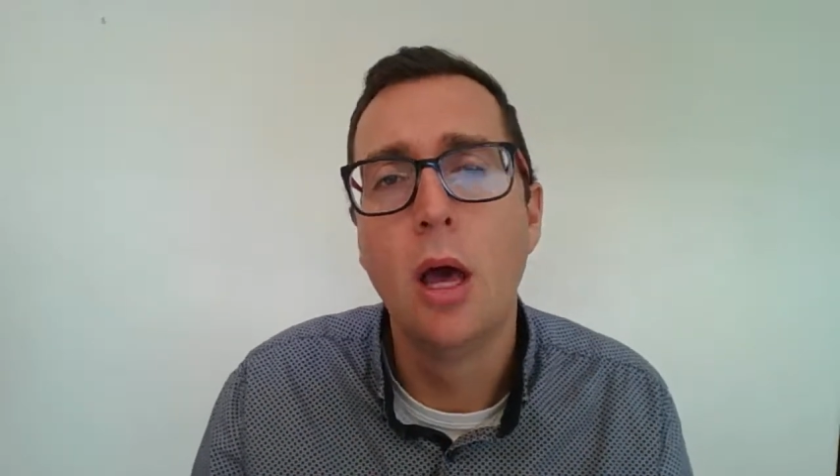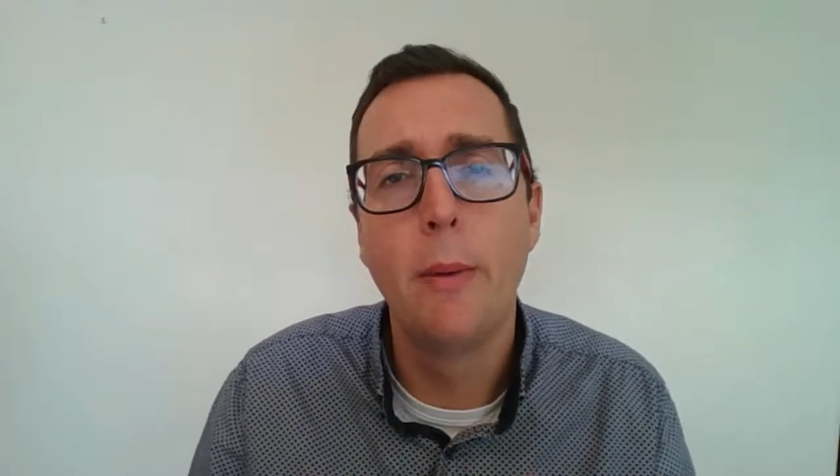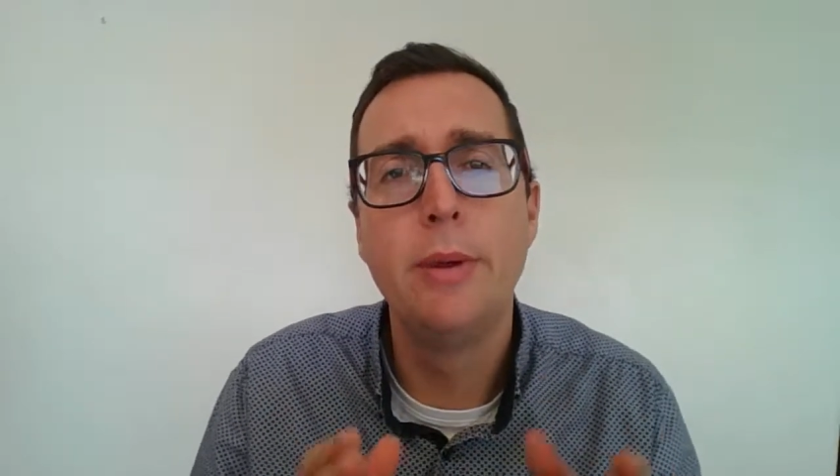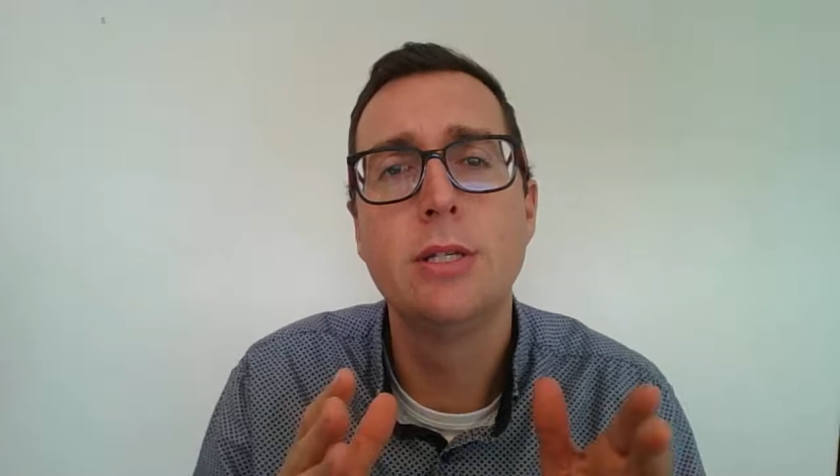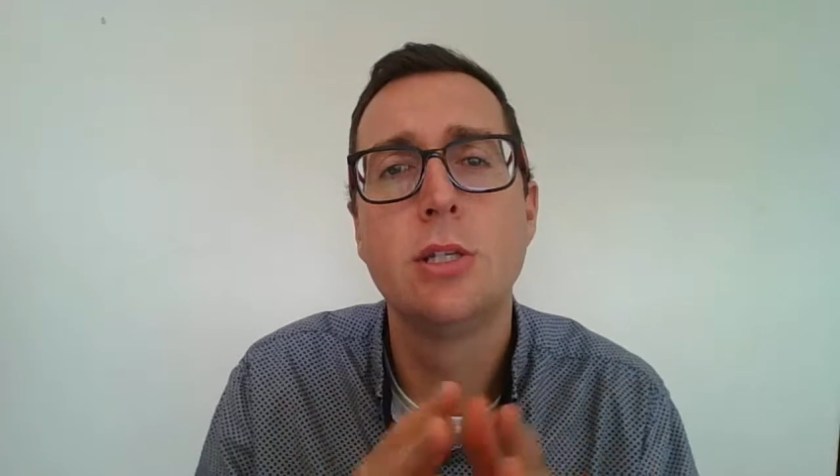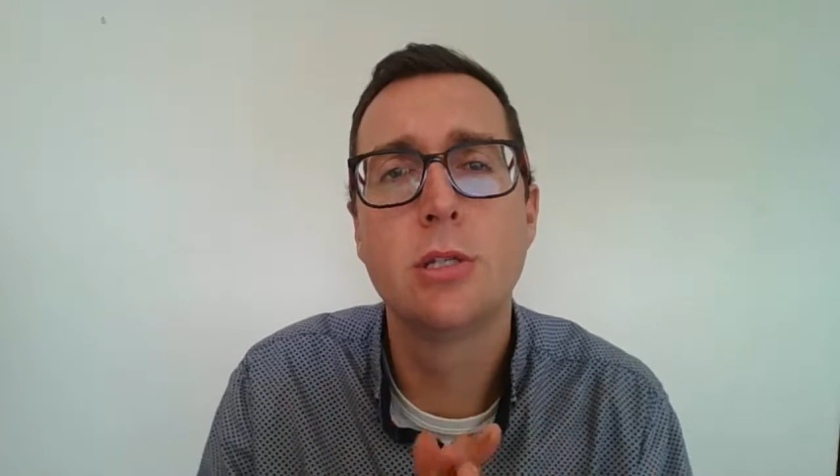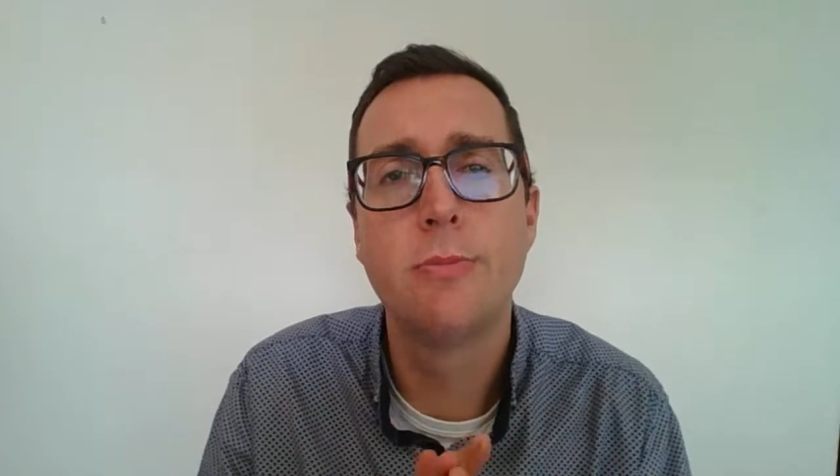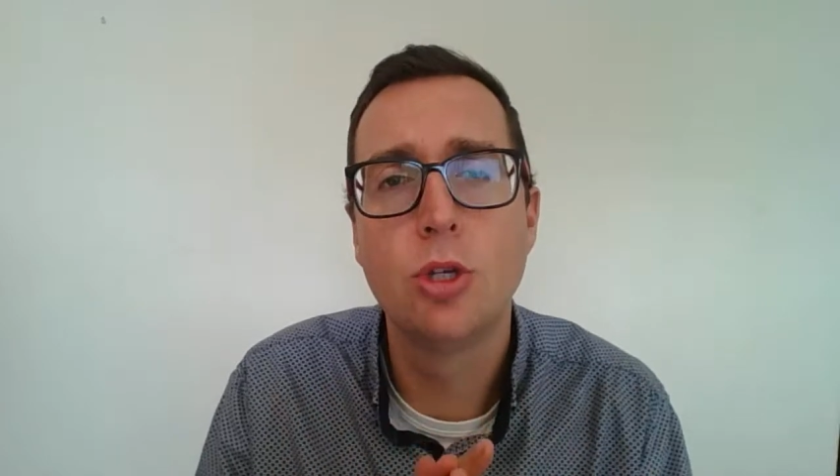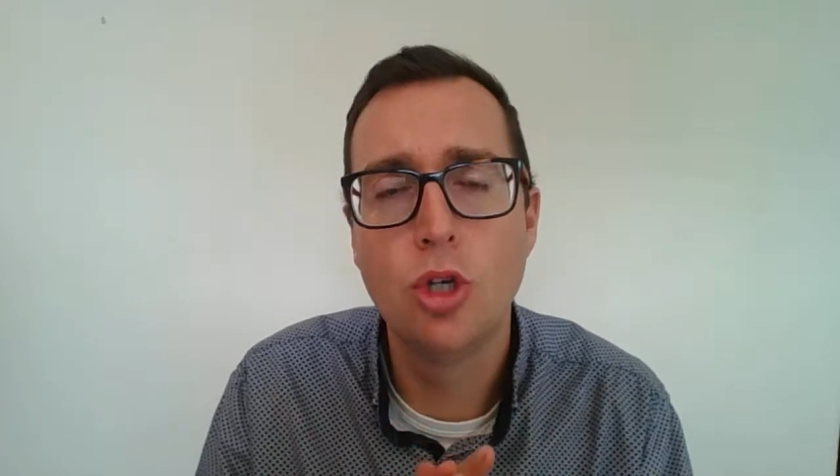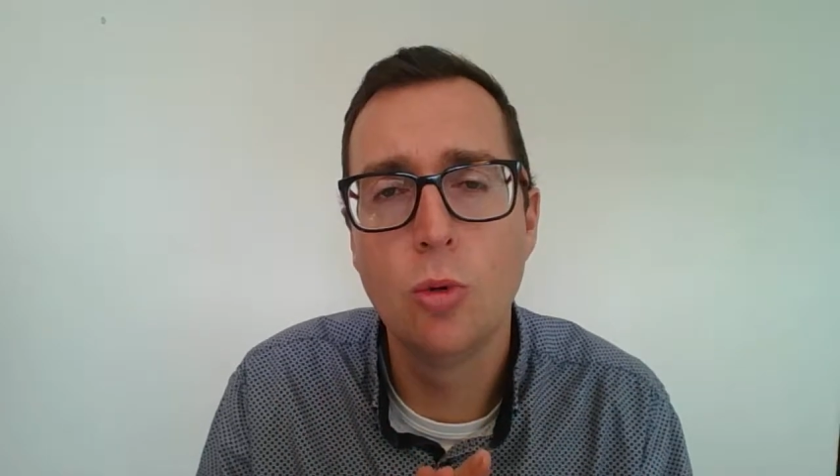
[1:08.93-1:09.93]
The business
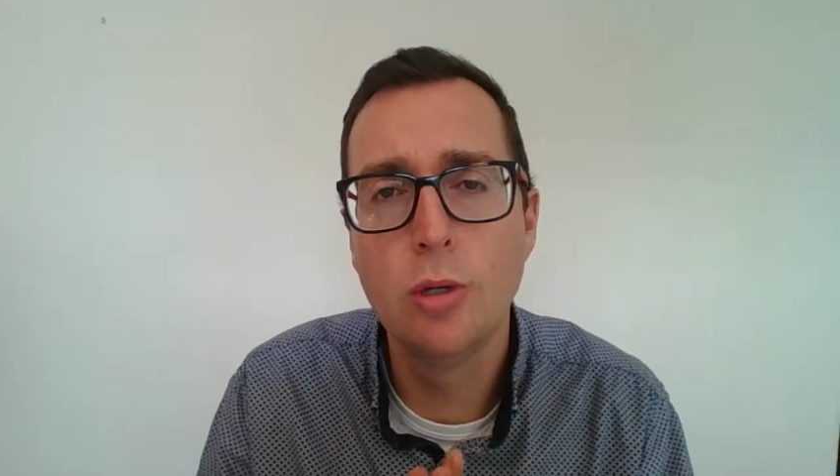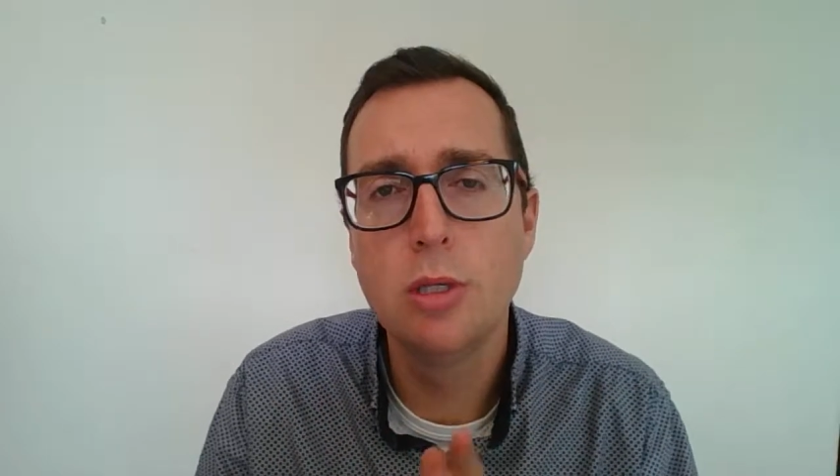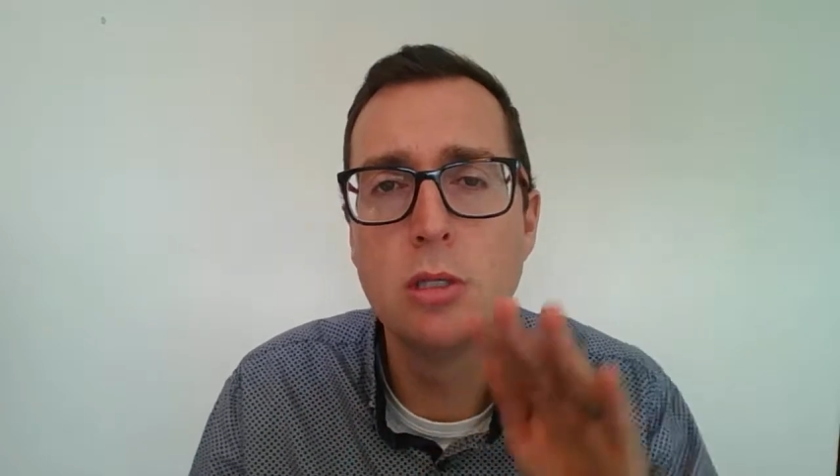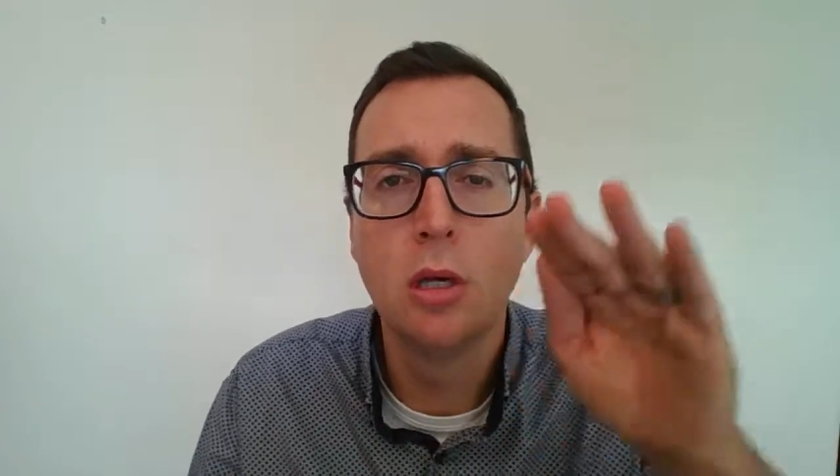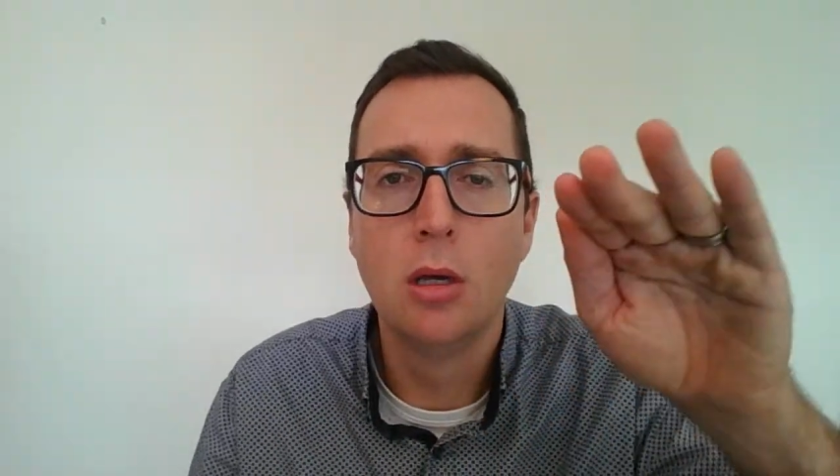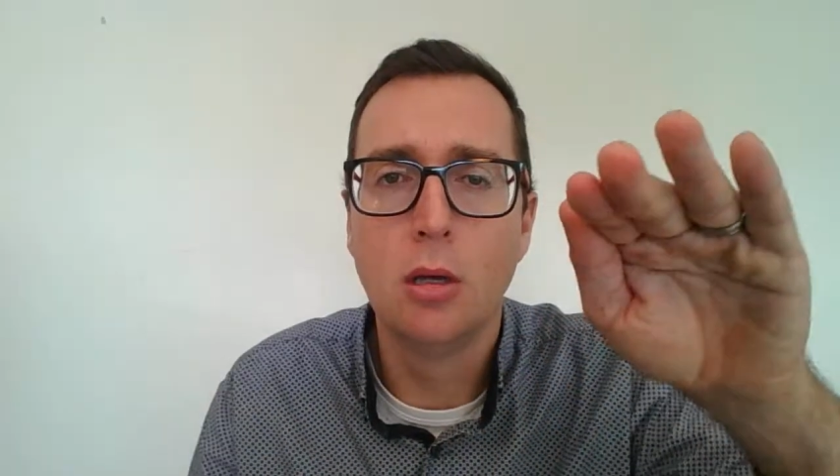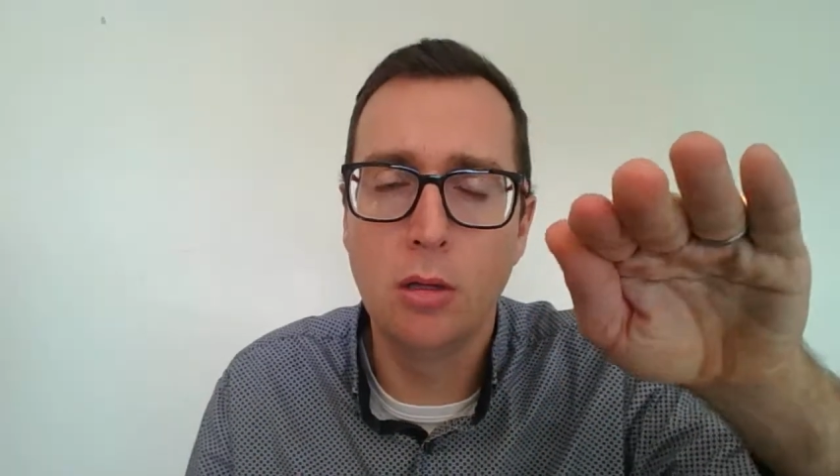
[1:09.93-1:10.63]
matures,